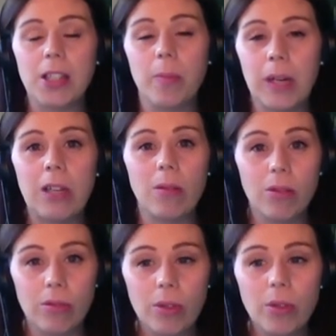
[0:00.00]
to bring you
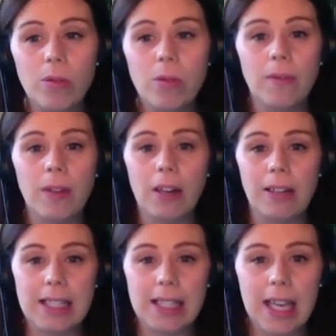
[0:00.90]
through the
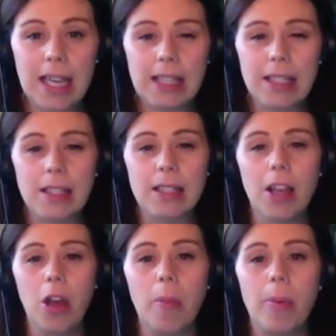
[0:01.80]
various cases,
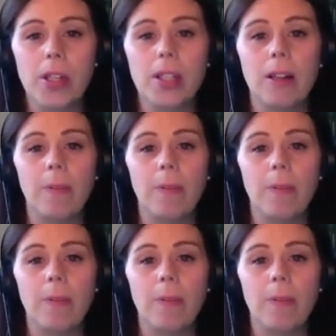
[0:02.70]
but